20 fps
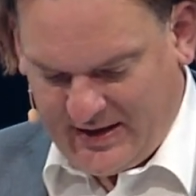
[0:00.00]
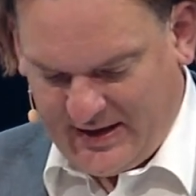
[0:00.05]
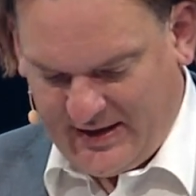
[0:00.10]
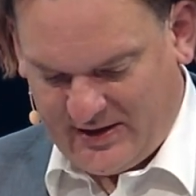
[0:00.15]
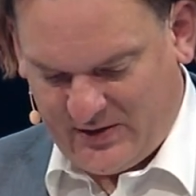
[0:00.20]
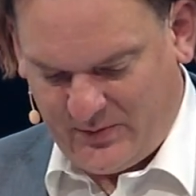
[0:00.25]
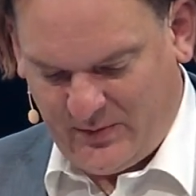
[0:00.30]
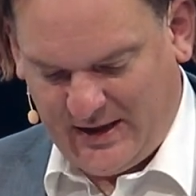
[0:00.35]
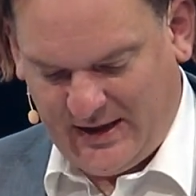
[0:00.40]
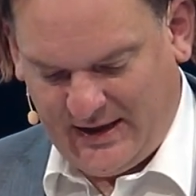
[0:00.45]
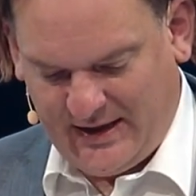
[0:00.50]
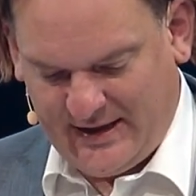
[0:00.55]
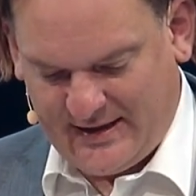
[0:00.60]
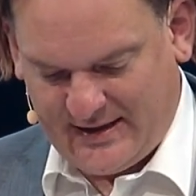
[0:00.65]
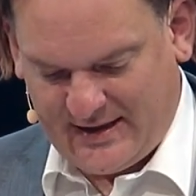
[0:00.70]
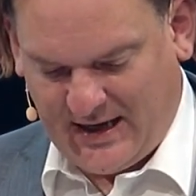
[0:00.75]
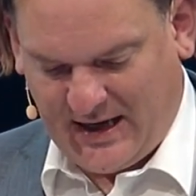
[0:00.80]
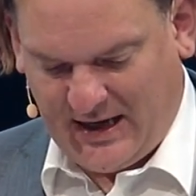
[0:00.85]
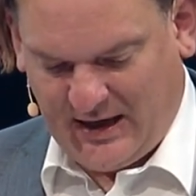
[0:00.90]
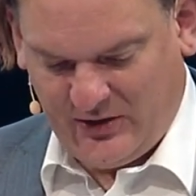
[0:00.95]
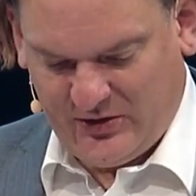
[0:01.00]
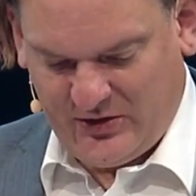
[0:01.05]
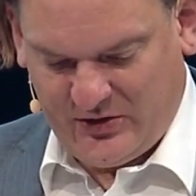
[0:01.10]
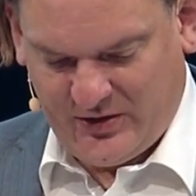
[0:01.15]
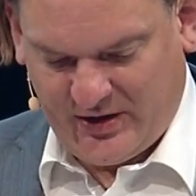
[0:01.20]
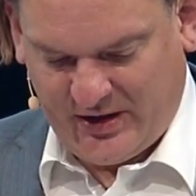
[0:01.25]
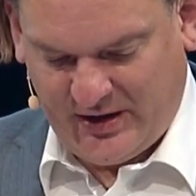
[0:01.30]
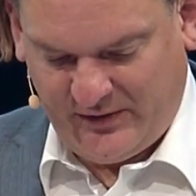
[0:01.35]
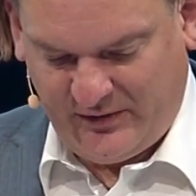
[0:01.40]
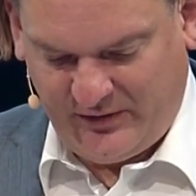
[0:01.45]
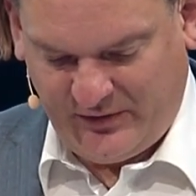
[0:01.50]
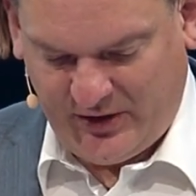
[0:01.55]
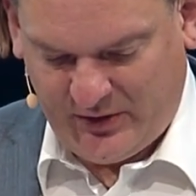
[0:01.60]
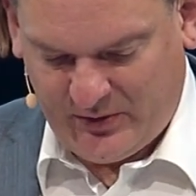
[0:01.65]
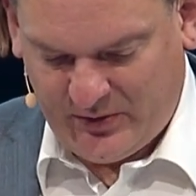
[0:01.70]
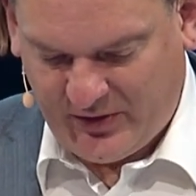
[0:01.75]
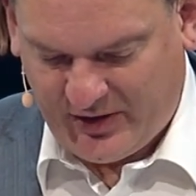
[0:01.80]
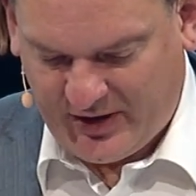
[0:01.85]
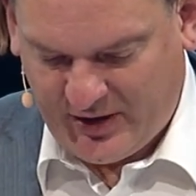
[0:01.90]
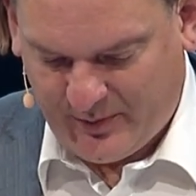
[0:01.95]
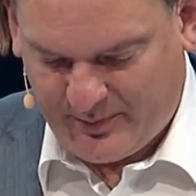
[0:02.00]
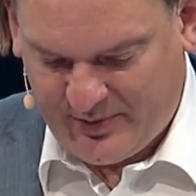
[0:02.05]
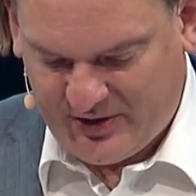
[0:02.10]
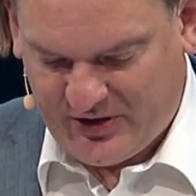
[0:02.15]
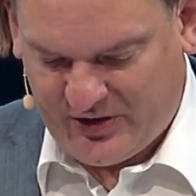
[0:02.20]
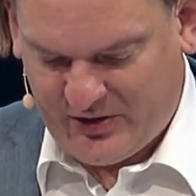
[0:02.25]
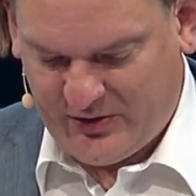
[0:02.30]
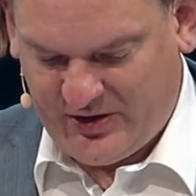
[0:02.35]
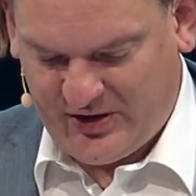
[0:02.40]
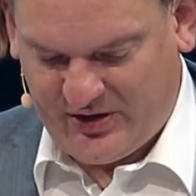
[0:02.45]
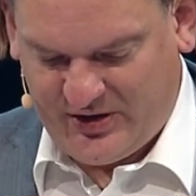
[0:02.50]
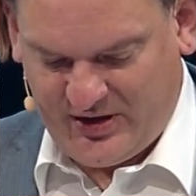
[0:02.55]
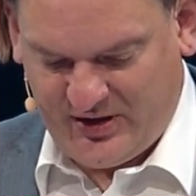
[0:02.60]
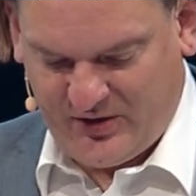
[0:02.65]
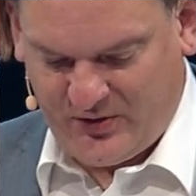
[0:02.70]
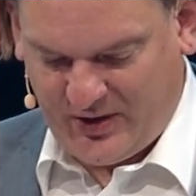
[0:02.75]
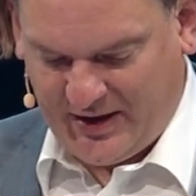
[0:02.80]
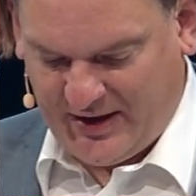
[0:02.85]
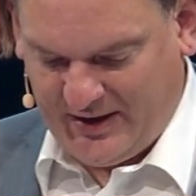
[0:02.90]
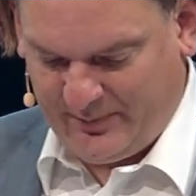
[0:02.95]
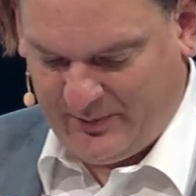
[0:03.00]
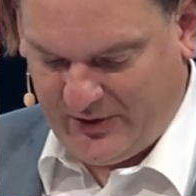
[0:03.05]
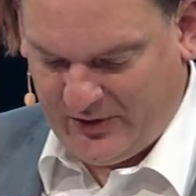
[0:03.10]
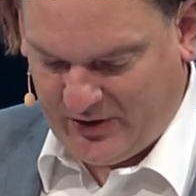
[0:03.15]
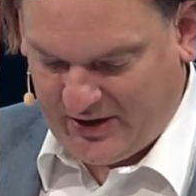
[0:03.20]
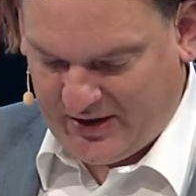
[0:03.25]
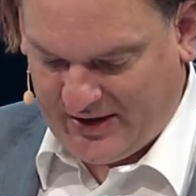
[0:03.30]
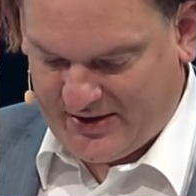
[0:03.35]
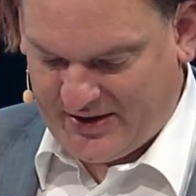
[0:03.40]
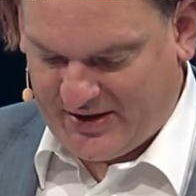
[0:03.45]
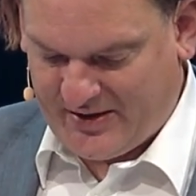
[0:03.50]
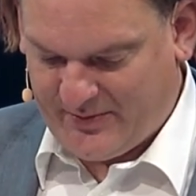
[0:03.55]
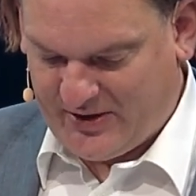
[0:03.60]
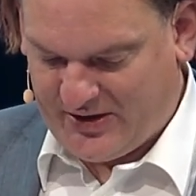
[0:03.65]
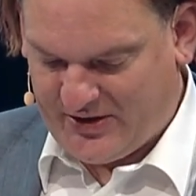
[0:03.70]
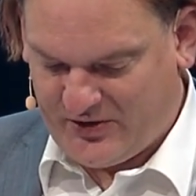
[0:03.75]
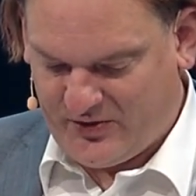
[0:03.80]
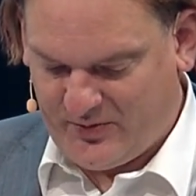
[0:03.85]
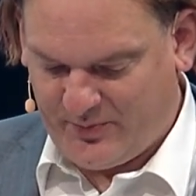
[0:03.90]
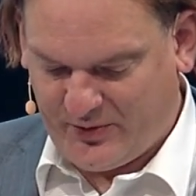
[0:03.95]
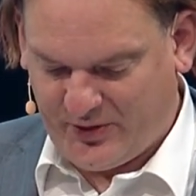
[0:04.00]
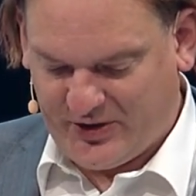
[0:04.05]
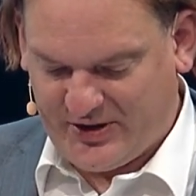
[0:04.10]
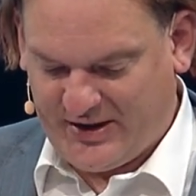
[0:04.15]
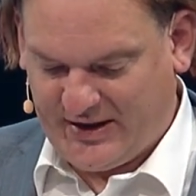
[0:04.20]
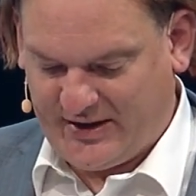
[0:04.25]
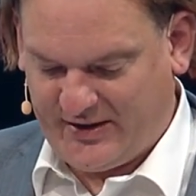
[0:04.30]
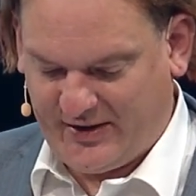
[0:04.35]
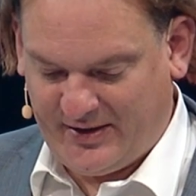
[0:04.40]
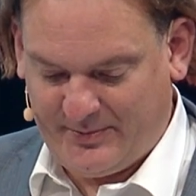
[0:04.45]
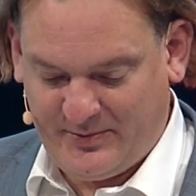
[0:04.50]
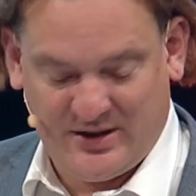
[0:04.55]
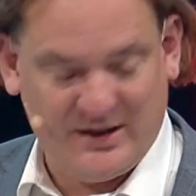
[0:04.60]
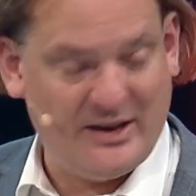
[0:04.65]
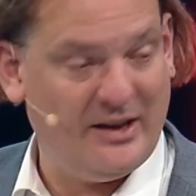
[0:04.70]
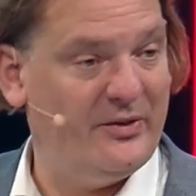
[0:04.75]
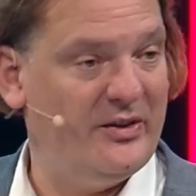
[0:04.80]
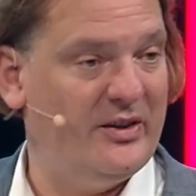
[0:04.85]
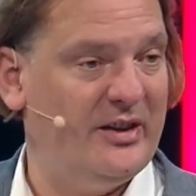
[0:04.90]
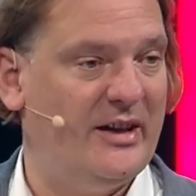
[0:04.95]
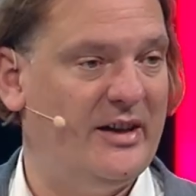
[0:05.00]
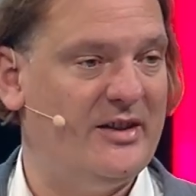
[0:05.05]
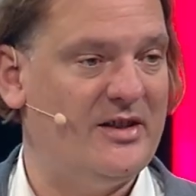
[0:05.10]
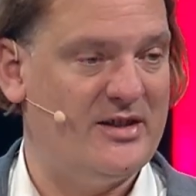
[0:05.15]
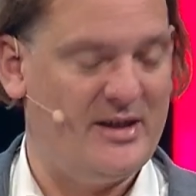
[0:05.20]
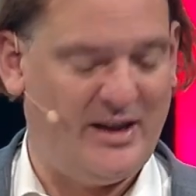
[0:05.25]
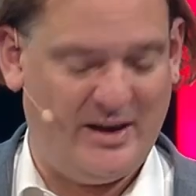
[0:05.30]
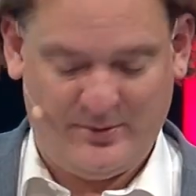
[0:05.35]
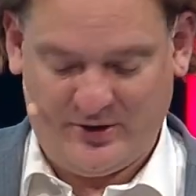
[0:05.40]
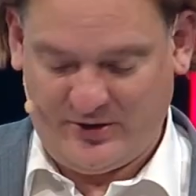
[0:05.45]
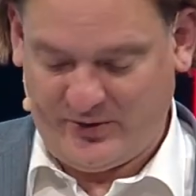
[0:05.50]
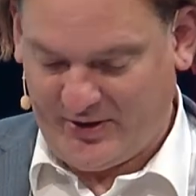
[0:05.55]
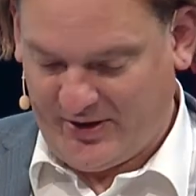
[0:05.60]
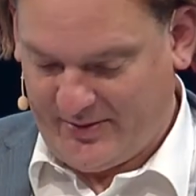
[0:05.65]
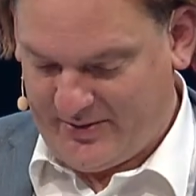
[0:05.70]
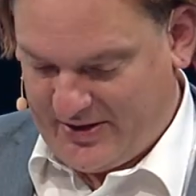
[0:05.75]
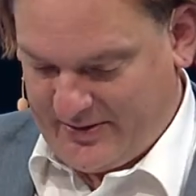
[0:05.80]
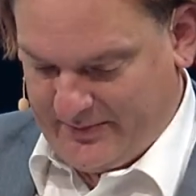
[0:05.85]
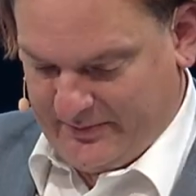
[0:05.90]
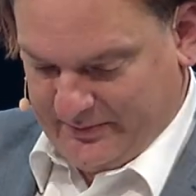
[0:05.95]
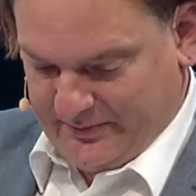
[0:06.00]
as well as how to give you the opportunity to help your customers to protect themselves against cybercrimes.